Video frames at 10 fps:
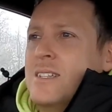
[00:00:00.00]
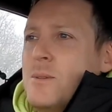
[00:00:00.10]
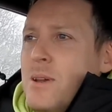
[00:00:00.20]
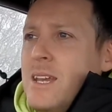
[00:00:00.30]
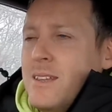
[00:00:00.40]

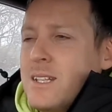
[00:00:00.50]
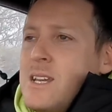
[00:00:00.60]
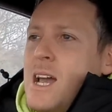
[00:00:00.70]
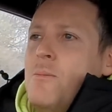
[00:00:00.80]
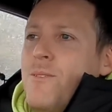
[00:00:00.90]
to me at the
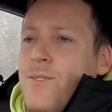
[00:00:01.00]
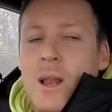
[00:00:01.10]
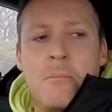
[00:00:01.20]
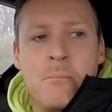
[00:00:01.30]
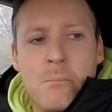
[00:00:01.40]
time,
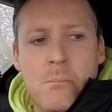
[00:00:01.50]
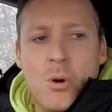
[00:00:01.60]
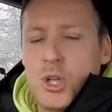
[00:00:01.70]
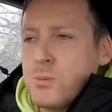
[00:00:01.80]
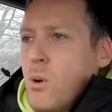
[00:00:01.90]
felt
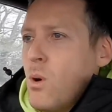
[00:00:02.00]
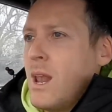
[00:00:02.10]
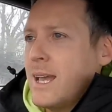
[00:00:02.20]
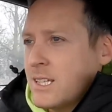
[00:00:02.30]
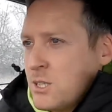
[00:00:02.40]
much more
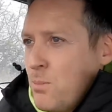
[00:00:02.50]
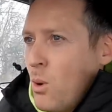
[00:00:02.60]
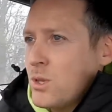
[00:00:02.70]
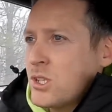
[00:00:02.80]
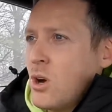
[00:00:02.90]
like a
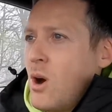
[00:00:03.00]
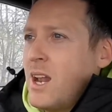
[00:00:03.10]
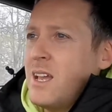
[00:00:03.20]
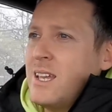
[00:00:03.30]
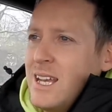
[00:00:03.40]
sports car,
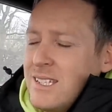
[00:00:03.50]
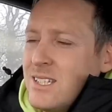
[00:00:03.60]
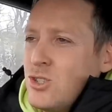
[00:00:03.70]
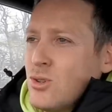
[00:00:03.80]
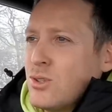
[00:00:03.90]
and I guess
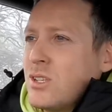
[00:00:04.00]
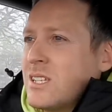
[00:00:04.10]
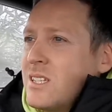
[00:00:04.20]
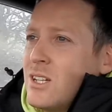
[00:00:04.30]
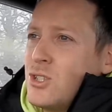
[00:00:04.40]
it
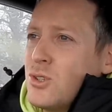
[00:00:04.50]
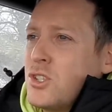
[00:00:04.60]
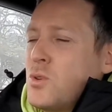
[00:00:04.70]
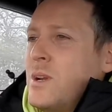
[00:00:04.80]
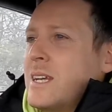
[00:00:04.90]
still
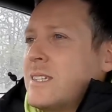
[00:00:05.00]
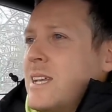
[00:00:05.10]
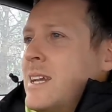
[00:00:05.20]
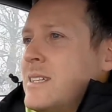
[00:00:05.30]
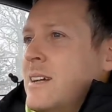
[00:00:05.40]
does to an
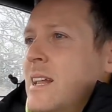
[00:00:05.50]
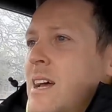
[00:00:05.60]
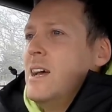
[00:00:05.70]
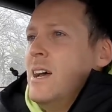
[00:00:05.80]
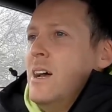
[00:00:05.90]
extent.
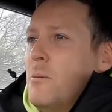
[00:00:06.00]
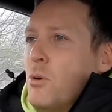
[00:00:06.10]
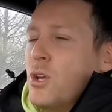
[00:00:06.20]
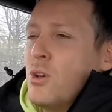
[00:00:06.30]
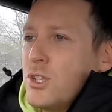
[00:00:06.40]

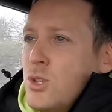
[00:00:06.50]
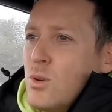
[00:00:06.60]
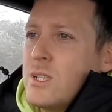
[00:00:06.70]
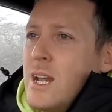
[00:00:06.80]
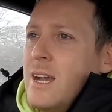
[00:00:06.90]
But you know, there's
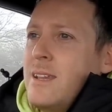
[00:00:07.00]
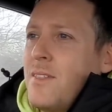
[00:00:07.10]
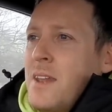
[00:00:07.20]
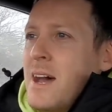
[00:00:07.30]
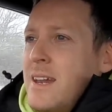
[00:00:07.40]
no denying
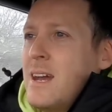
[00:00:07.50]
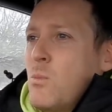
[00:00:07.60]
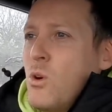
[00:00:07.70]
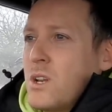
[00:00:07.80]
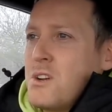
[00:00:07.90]
that the
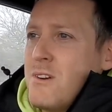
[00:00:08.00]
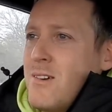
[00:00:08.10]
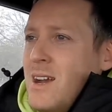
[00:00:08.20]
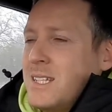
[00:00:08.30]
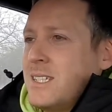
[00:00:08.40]
991
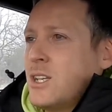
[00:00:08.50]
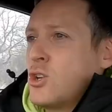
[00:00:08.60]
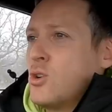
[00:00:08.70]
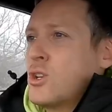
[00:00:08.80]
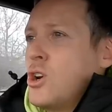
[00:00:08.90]
Carrera S is a
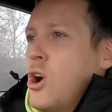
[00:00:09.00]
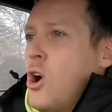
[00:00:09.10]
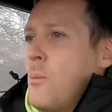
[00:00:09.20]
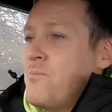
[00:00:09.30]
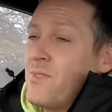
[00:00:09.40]
good
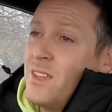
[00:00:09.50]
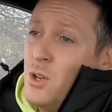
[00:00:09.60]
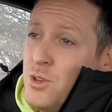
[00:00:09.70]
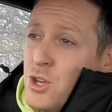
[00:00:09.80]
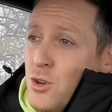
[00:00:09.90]
car. You
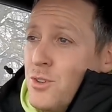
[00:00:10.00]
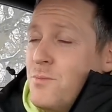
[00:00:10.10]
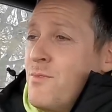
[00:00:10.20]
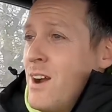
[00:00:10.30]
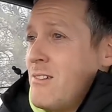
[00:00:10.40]
know, you could
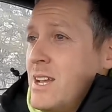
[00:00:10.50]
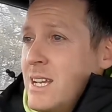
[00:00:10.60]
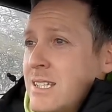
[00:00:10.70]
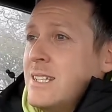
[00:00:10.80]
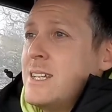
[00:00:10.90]
very
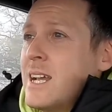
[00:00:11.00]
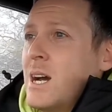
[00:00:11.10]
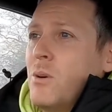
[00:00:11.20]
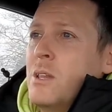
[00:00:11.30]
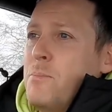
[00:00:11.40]
easily take it
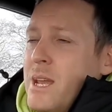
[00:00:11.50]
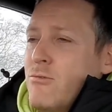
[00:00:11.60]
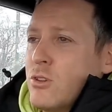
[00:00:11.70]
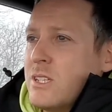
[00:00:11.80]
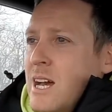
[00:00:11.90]
out on the B
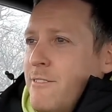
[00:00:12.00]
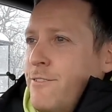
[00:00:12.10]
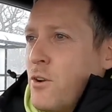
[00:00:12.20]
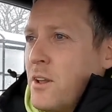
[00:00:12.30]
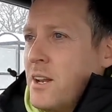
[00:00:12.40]
roads and have fun